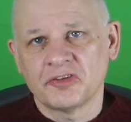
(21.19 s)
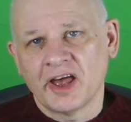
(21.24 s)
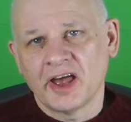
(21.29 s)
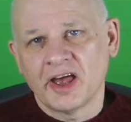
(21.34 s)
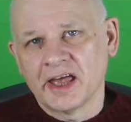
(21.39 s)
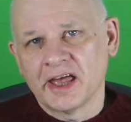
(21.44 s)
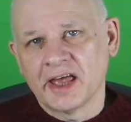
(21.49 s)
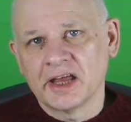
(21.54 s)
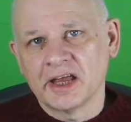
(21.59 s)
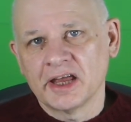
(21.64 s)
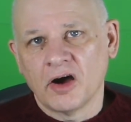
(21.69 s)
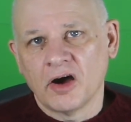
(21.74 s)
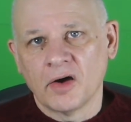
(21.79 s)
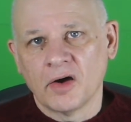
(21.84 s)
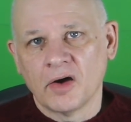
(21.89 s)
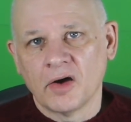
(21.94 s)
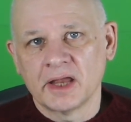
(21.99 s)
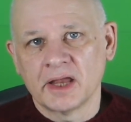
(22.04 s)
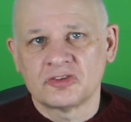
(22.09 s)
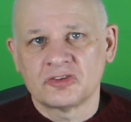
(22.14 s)
AI
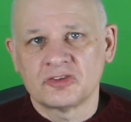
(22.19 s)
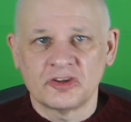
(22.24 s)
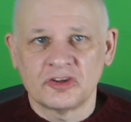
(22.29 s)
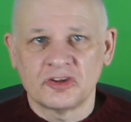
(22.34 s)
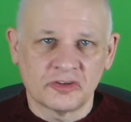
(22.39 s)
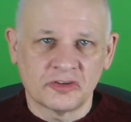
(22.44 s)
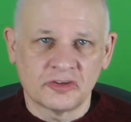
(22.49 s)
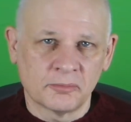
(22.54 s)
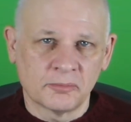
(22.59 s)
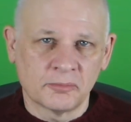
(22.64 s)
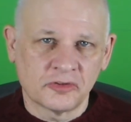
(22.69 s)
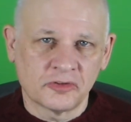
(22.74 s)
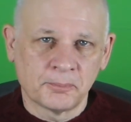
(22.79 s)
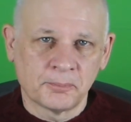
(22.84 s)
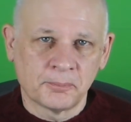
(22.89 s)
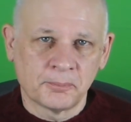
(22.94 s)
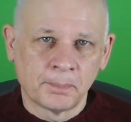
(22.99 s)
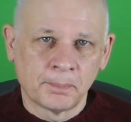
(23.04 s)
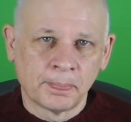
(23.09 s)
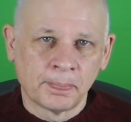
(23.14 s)
systems.
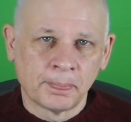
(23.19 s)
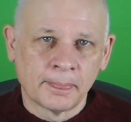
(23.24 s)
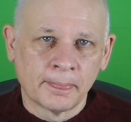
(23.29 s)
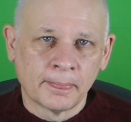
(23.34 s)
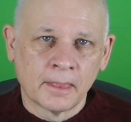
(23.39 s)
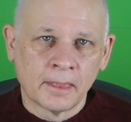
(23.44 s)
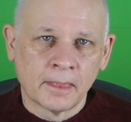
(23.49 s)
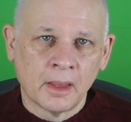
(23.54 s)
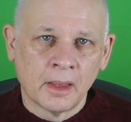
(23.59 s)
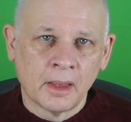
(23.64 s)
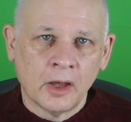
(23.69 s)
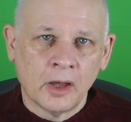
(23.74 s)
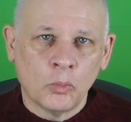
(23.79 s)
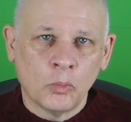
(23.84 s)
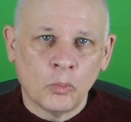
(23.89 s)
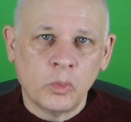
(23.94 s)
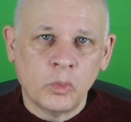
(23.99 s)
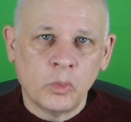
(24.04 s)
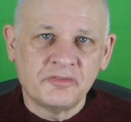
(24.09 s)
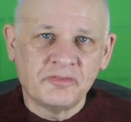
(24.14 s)

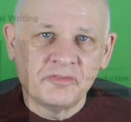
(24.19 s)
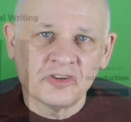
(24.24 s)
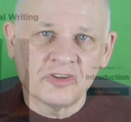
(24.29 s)
We've just